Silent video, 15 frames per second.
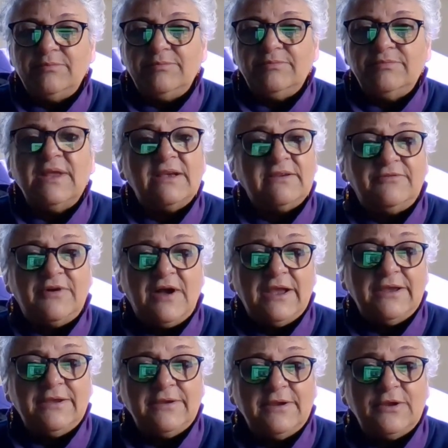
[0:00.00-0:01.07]

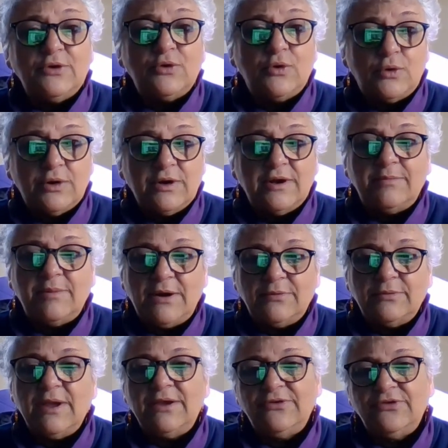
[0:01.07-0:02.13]
testify in court
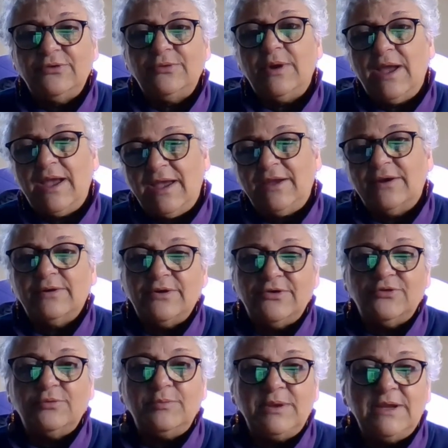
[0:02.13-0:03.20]
about issue A or
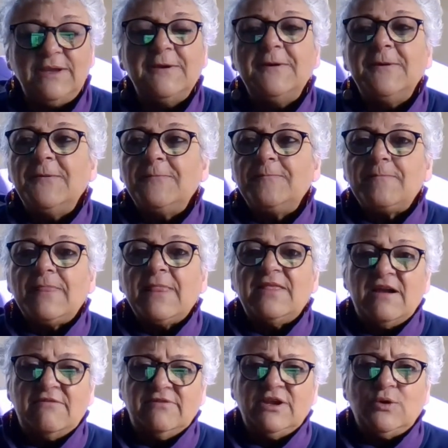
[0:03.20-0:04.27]
issue B
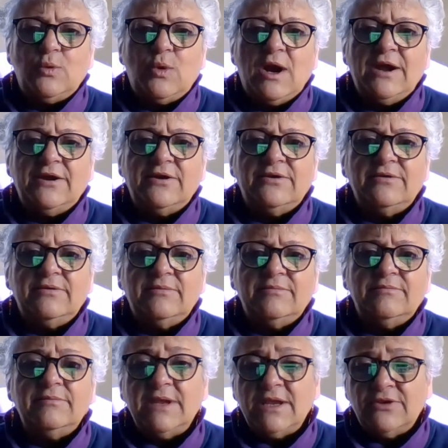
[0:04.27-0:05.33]
that required
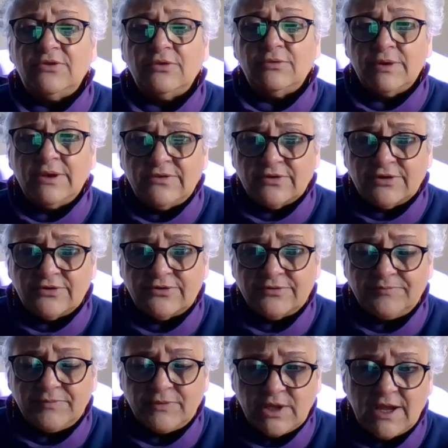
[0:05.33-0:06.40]
me to do research,
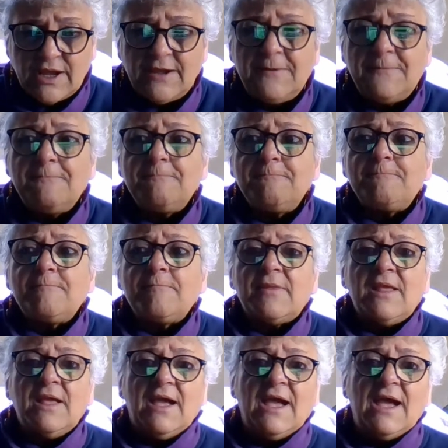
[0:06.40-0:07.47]
okay?
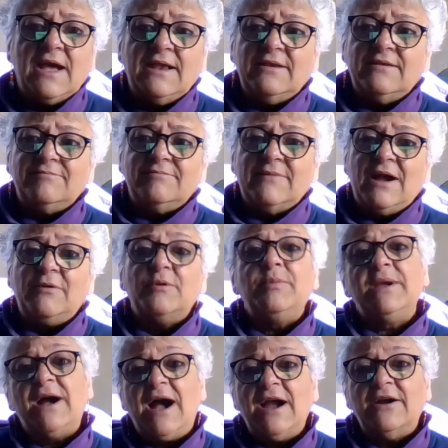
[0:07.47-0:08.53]
And I would
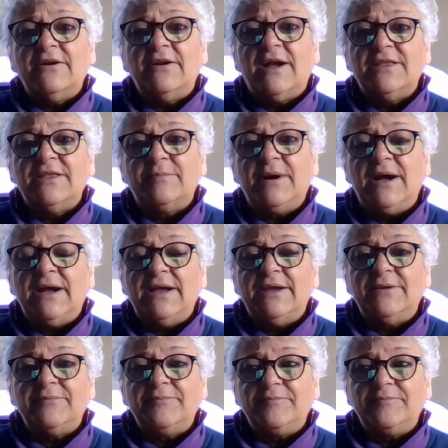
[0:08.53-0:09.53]
be hired either by